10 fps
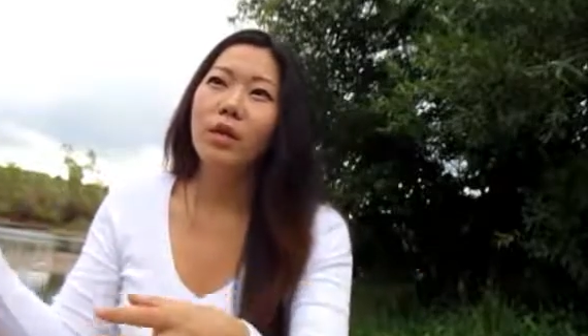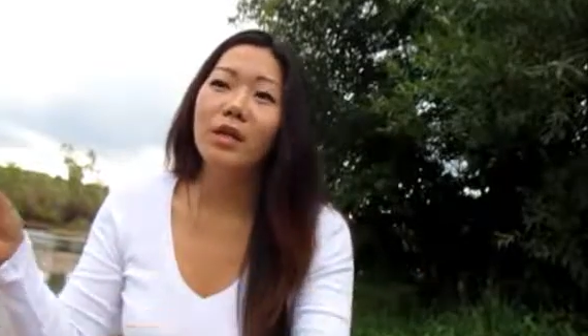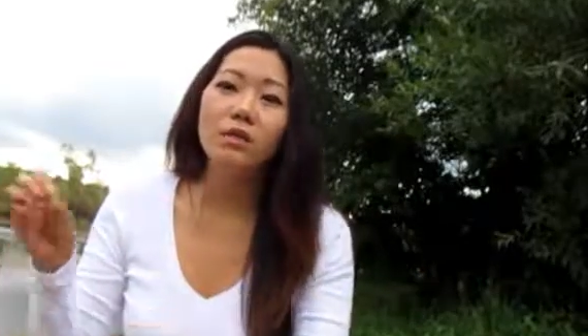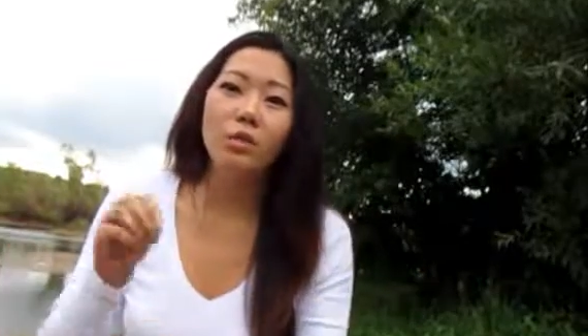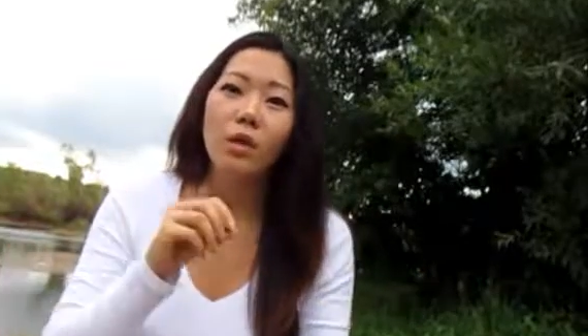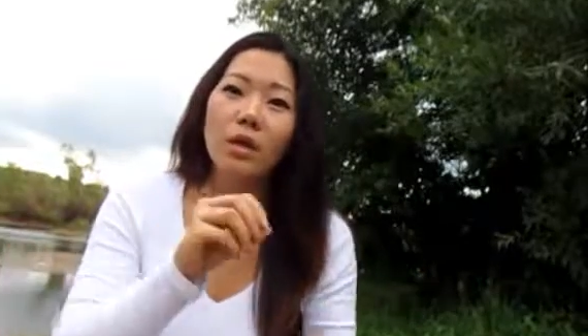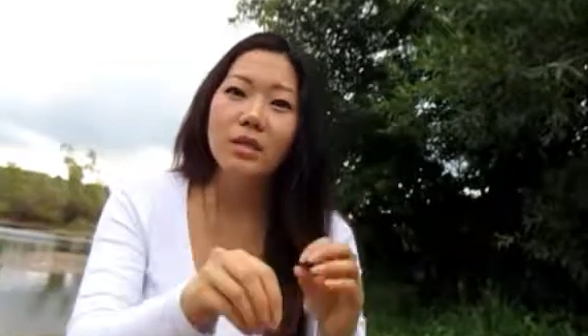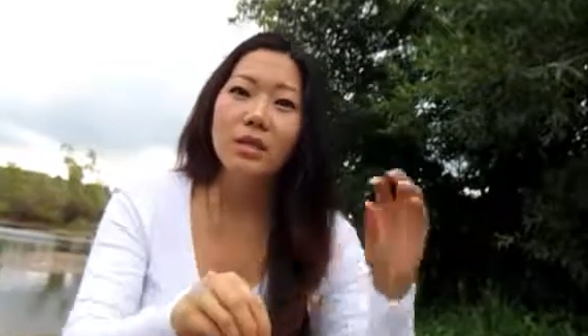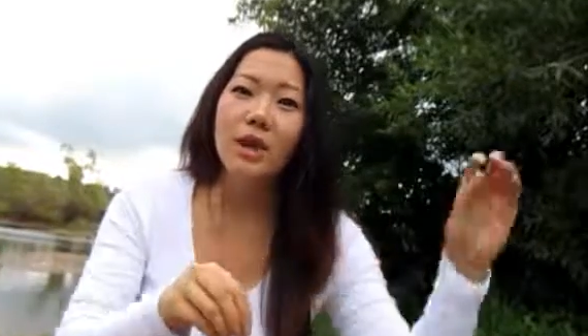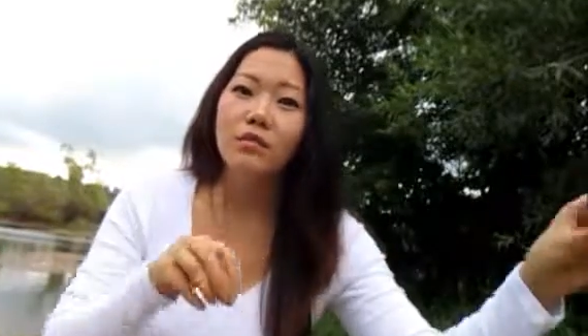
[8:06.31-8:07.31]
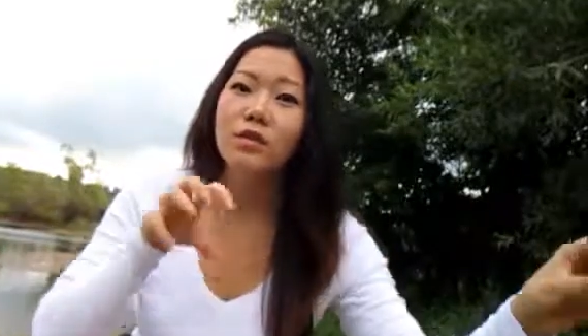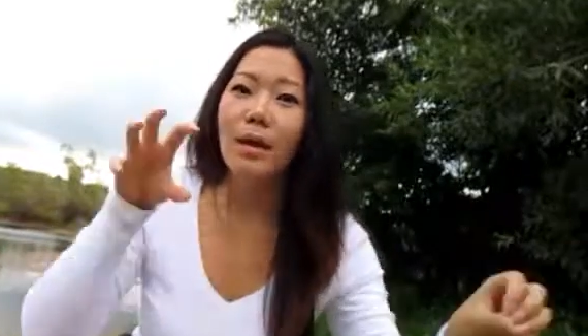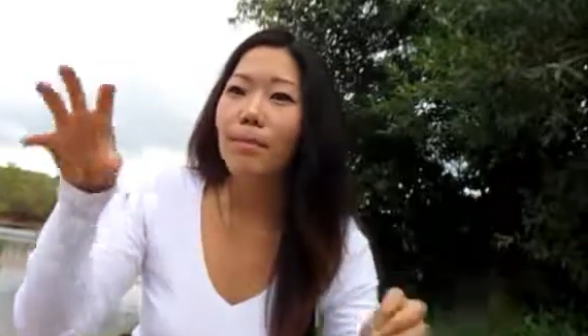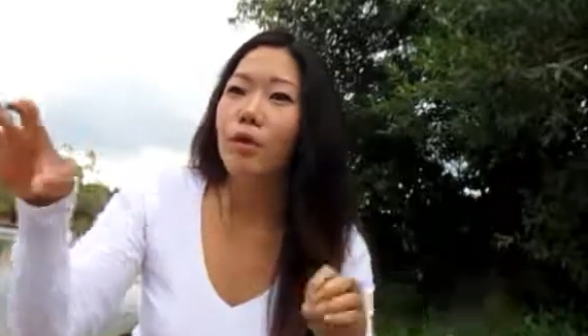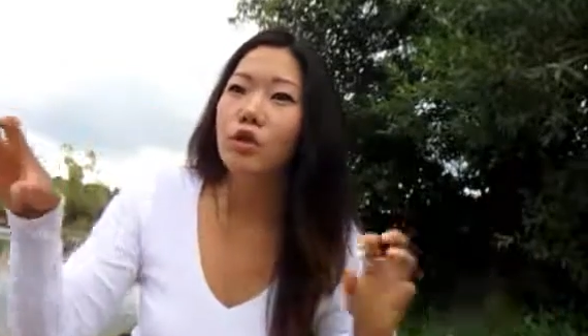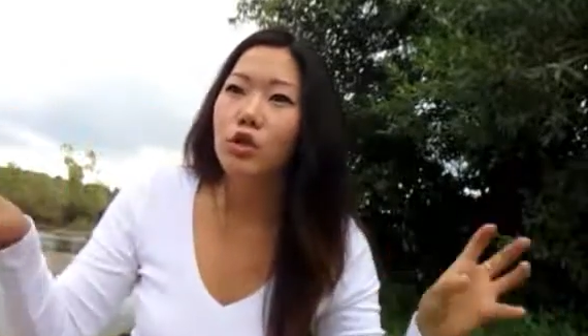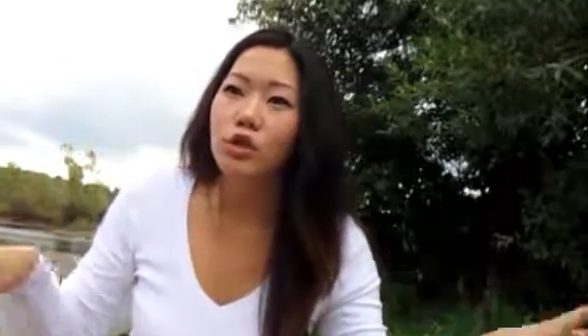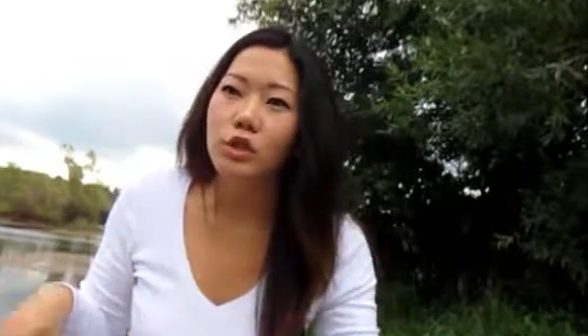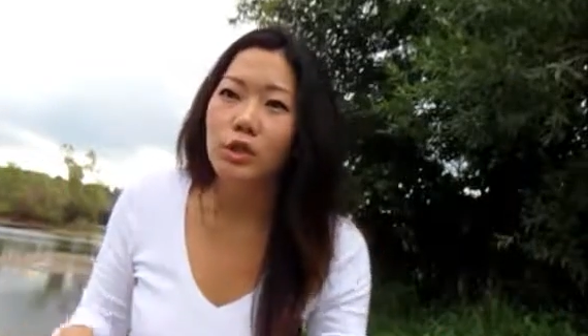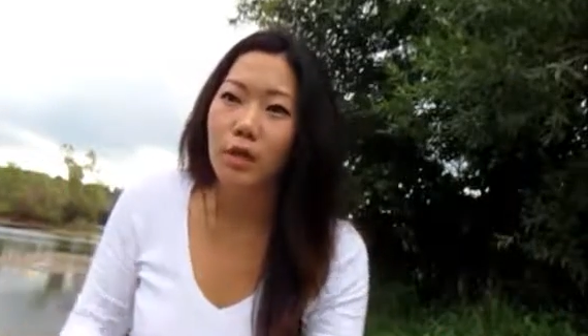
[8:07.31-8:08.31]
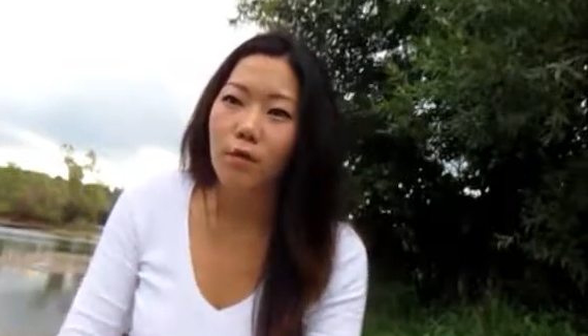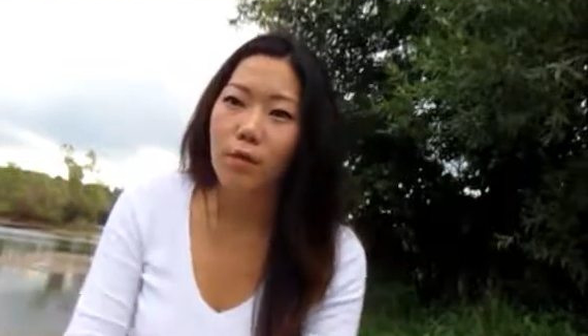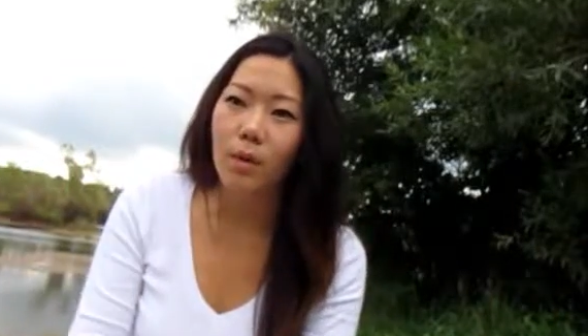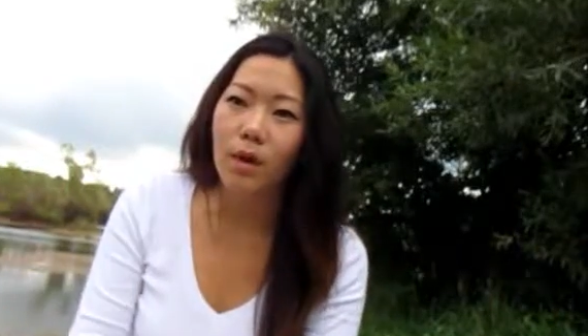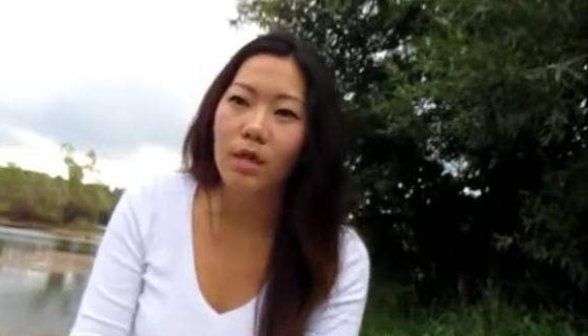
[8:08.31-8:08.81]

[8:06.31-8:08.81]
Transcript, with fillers: He doesn't want us to have separate churches everywhere.